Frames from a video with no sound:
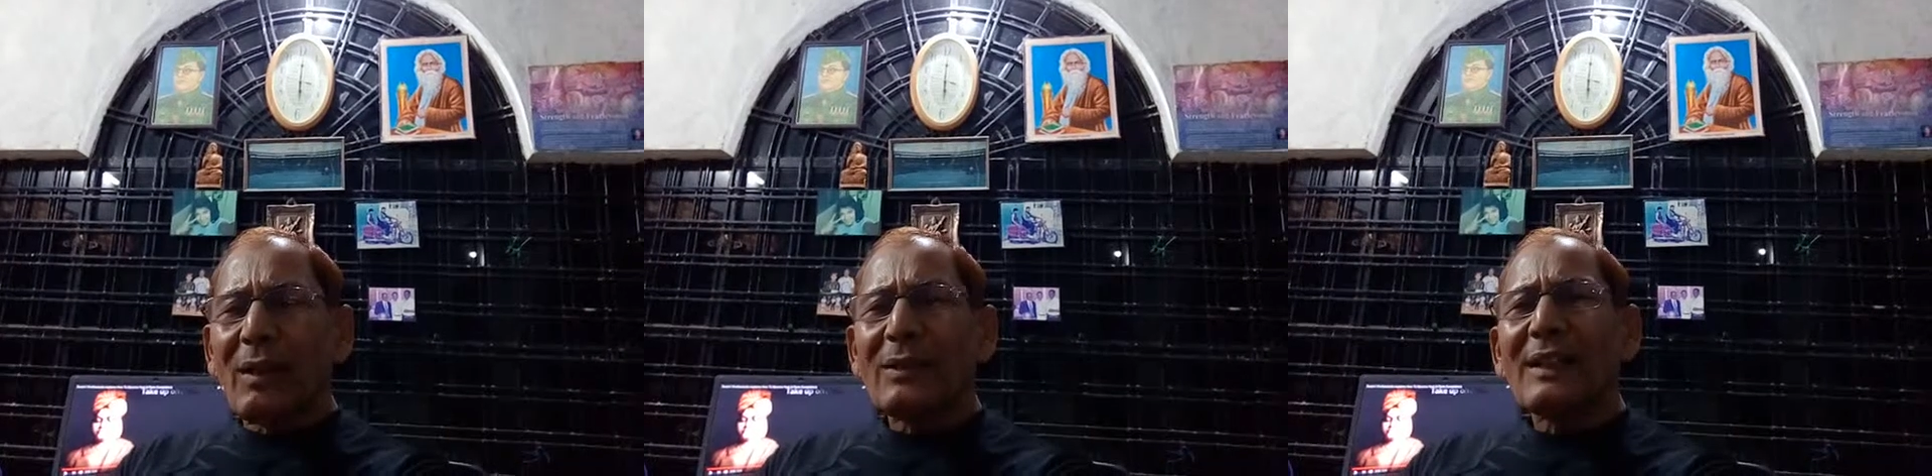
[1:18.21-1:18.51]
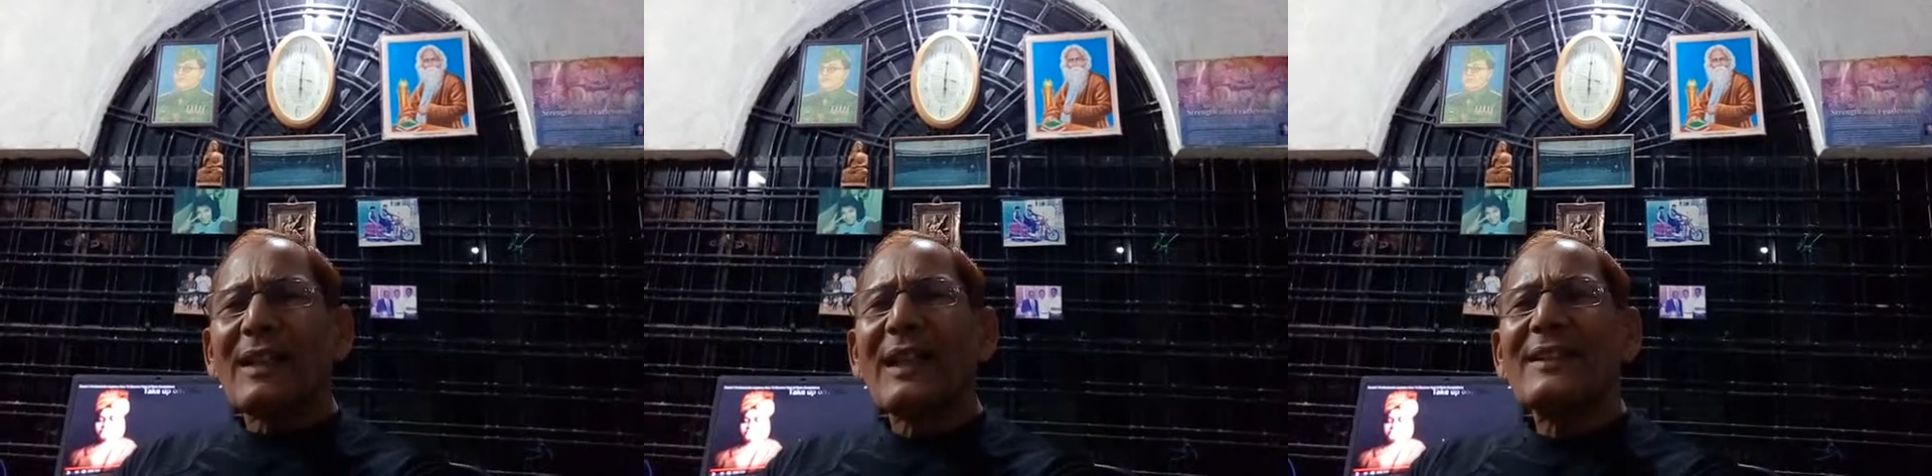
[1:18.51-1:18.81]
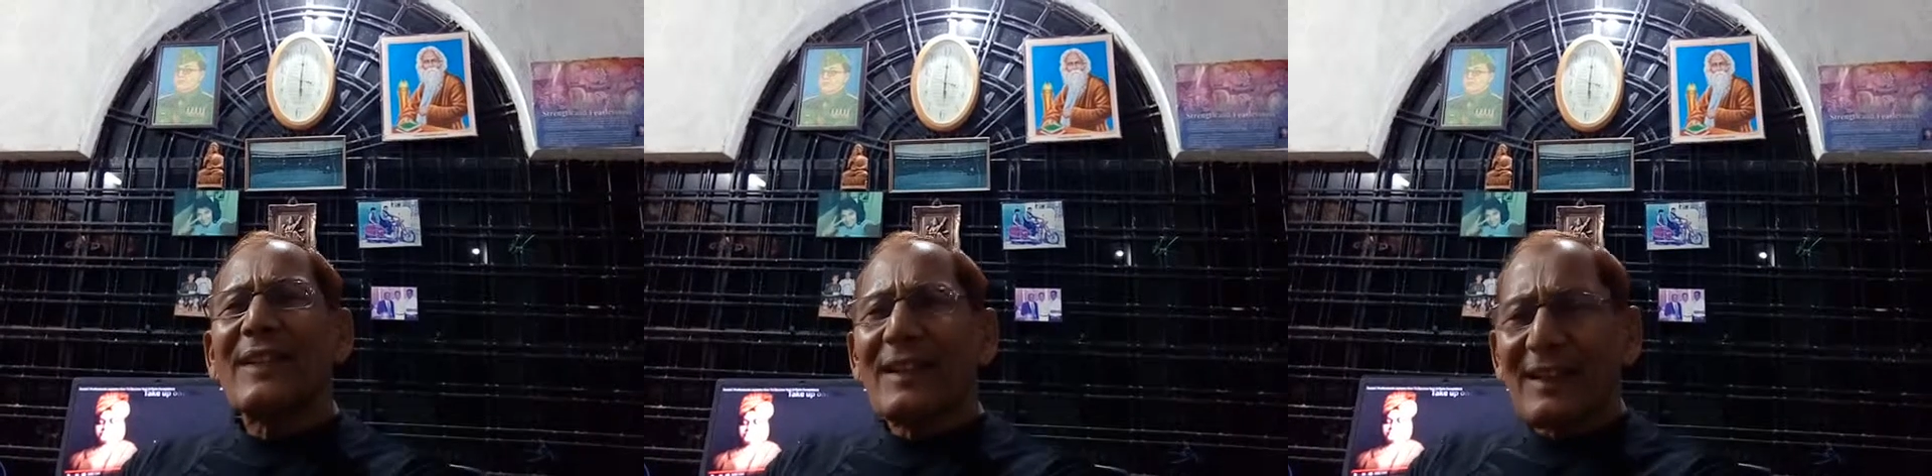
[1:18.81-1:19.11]
all the
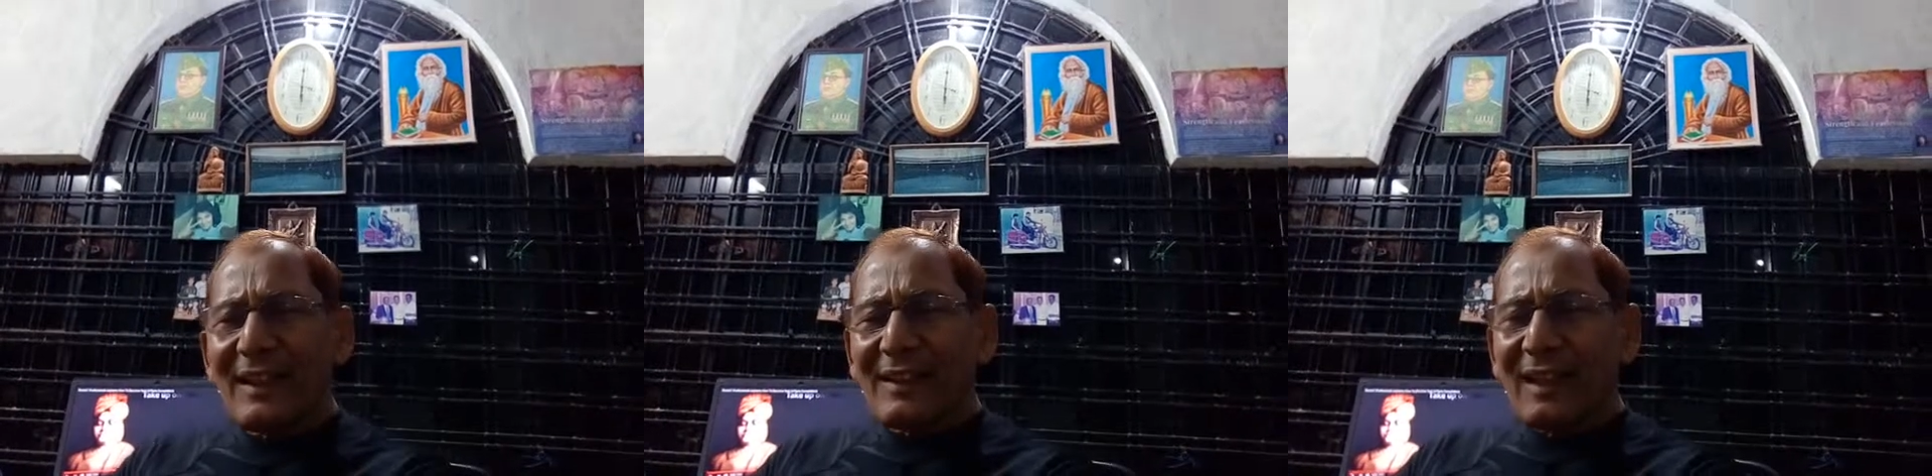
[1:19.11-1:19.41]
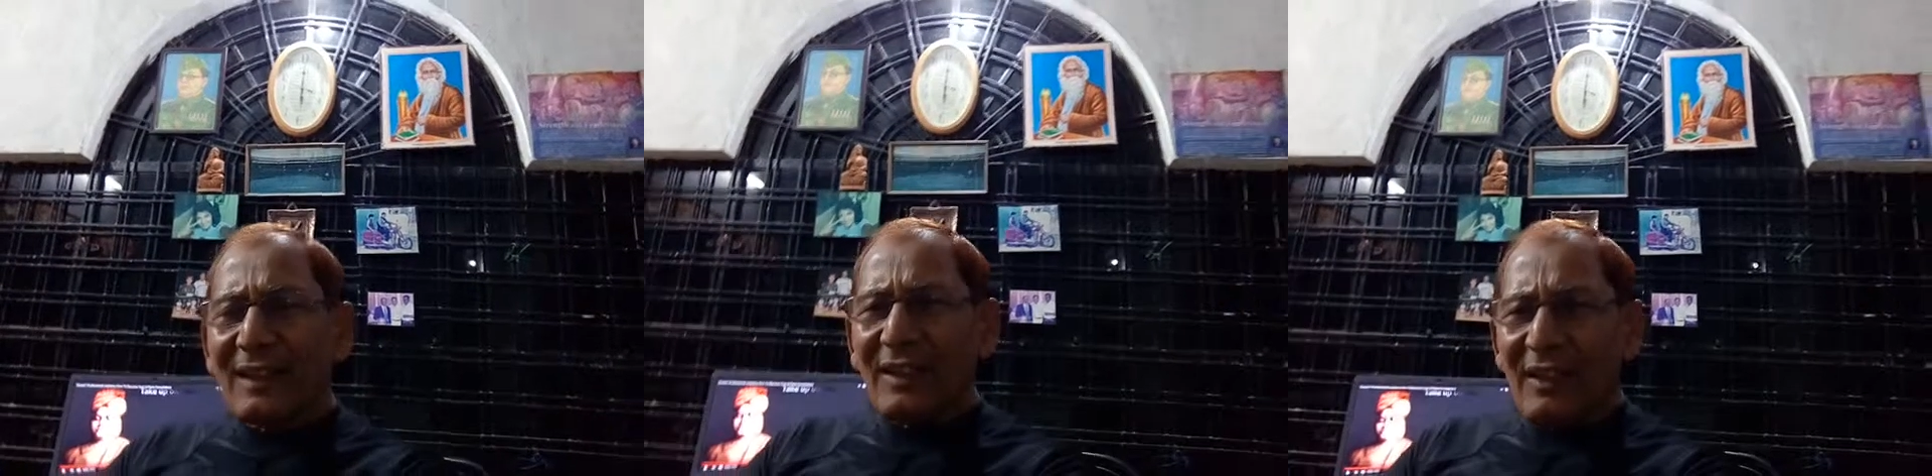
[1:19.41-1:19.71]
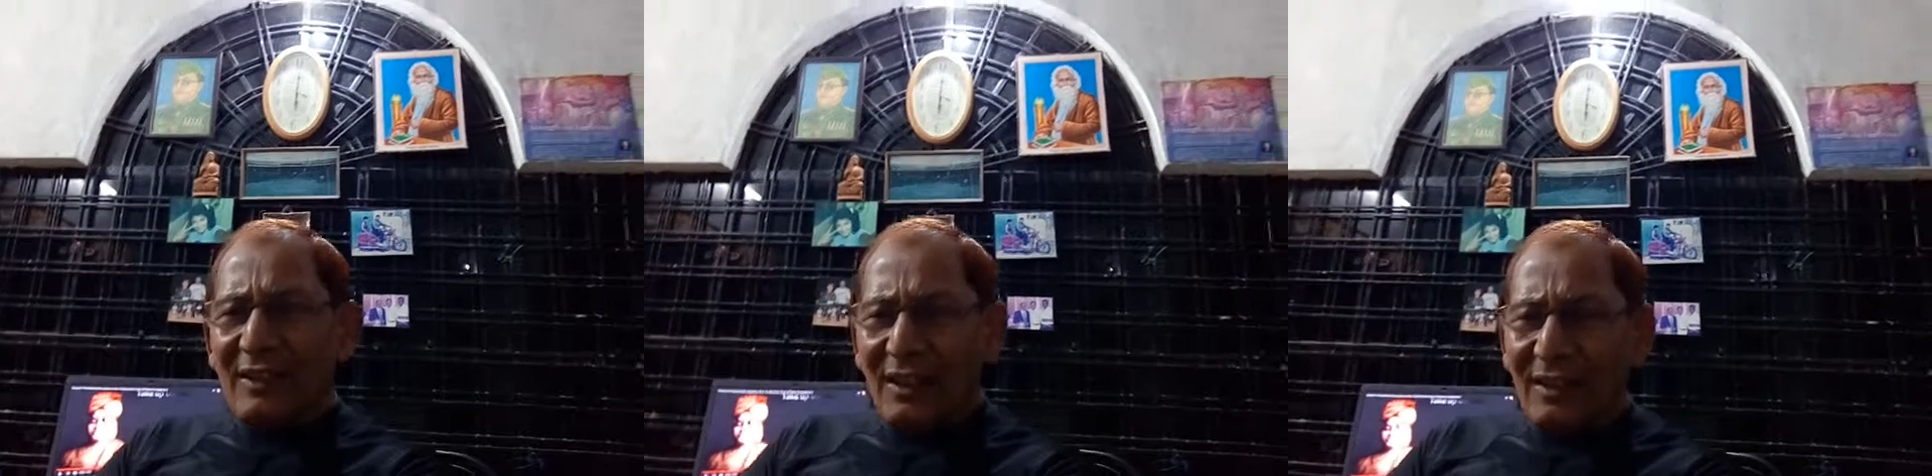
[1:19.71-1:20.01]
criteria and
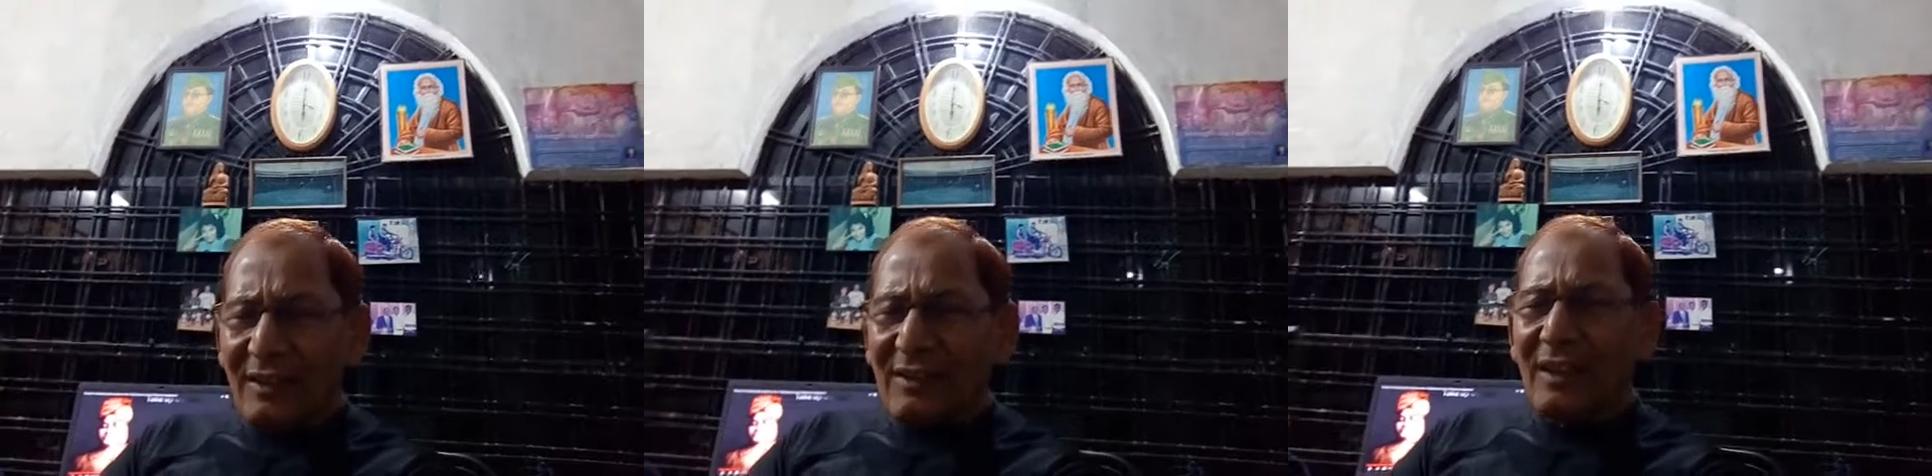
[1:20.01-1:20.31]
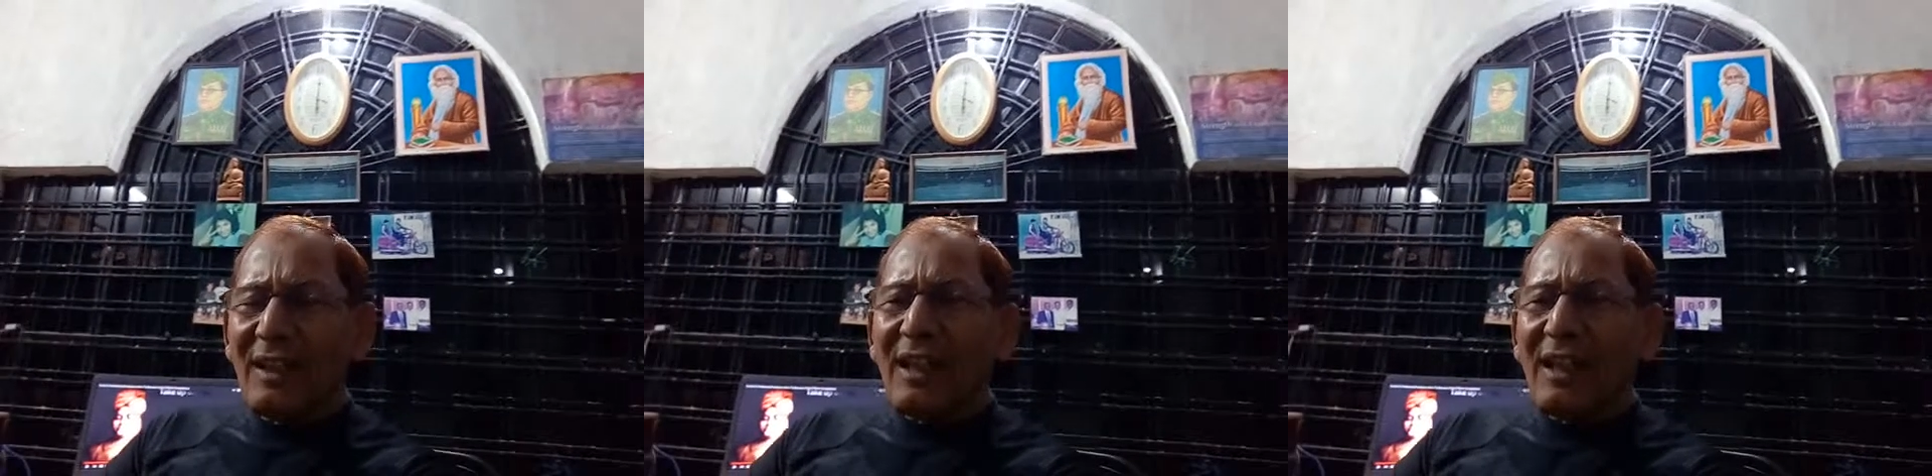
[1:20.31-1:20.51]
conditions,